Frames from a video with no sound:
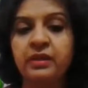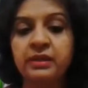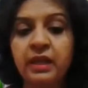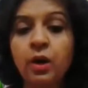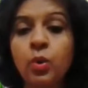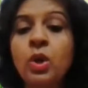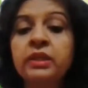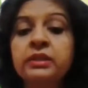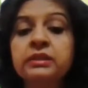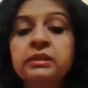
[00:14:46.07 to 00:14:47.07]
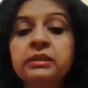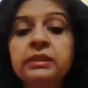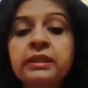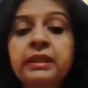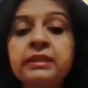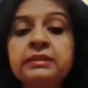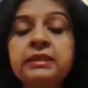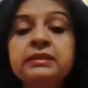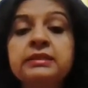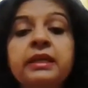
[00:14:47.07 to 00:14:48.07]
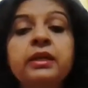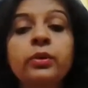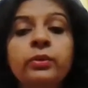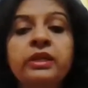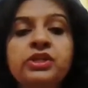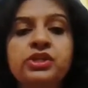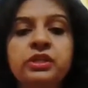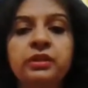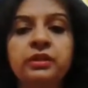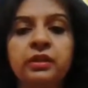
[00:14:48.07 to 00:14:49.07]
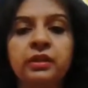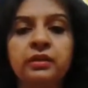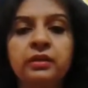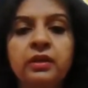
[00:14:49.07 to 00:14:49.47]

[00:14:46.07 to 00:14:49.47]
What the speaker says: Now, the third is the secretion thing.